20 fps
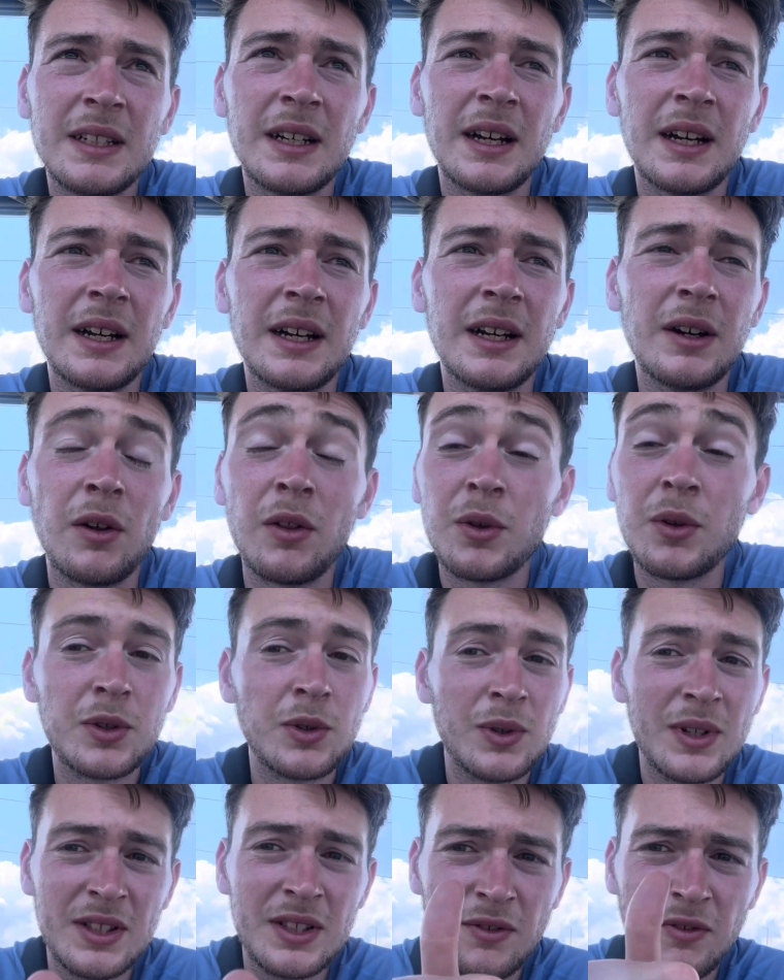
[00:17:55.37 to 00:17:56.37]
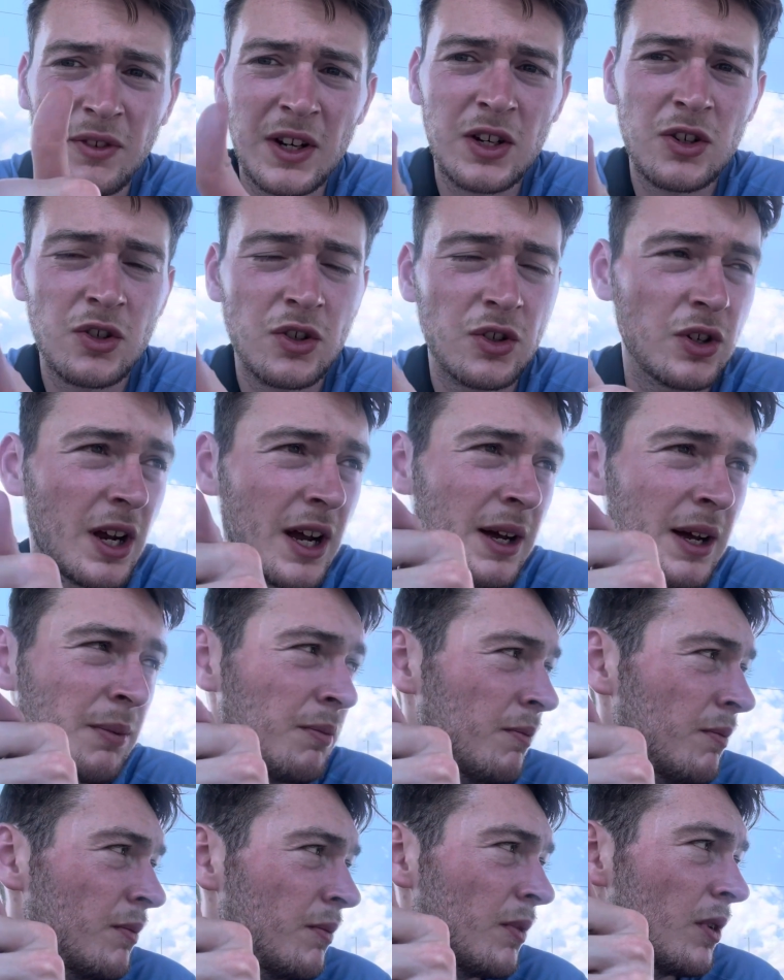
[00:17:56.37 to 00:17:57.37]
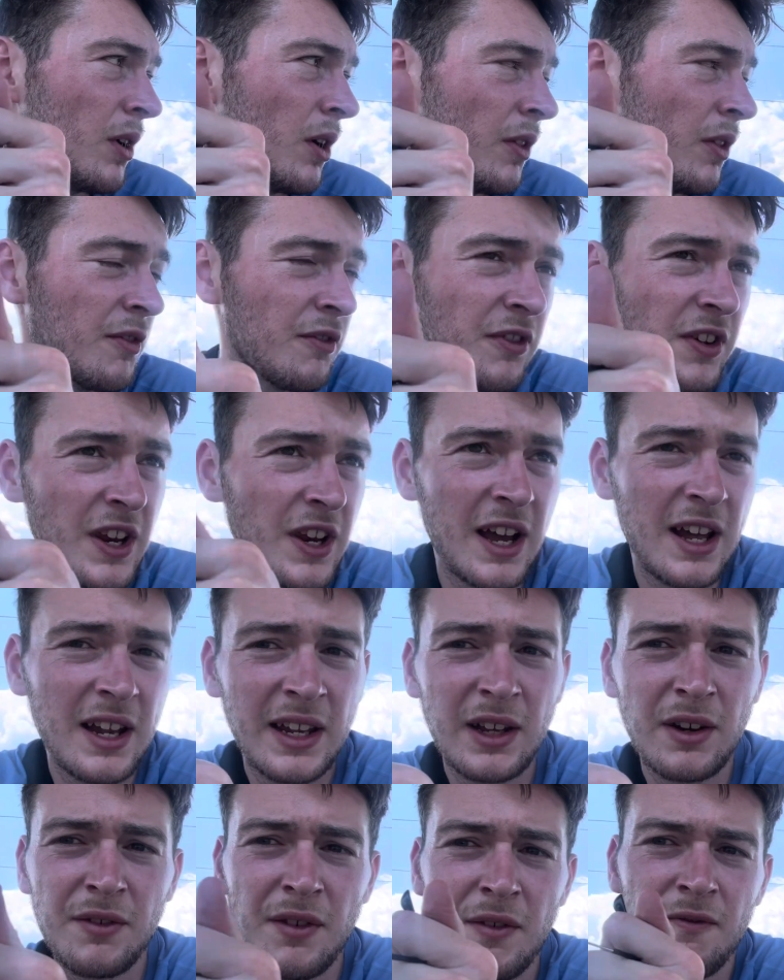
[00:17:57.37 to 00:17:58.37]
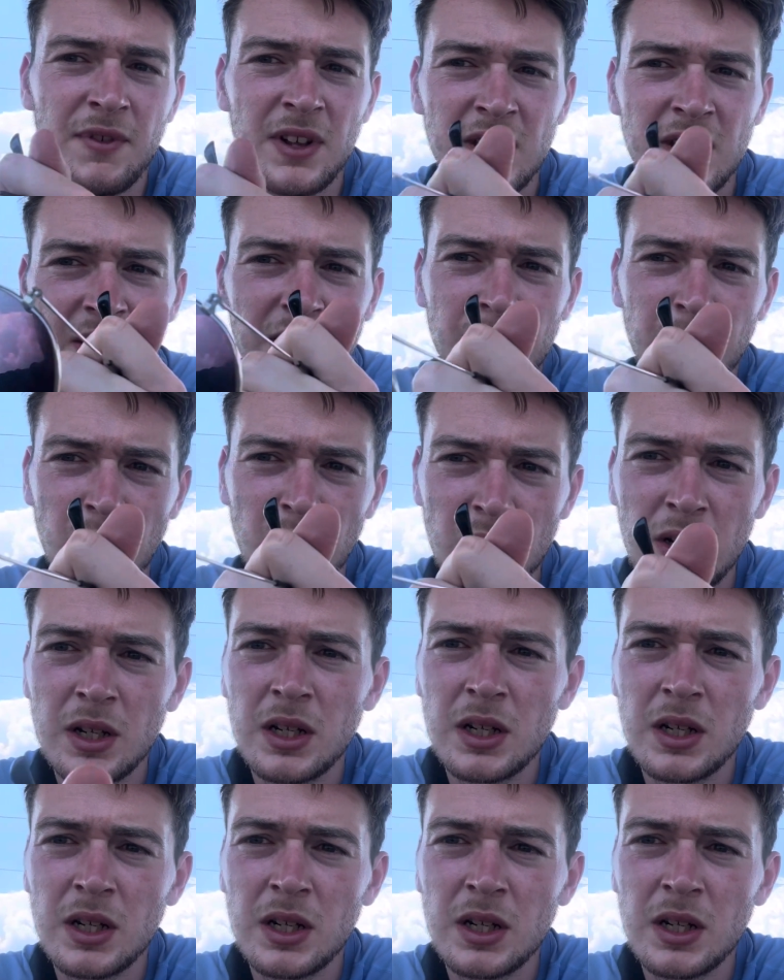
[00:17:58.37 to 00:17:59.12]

Although I do need to finish, I'm on the finale of Invincible.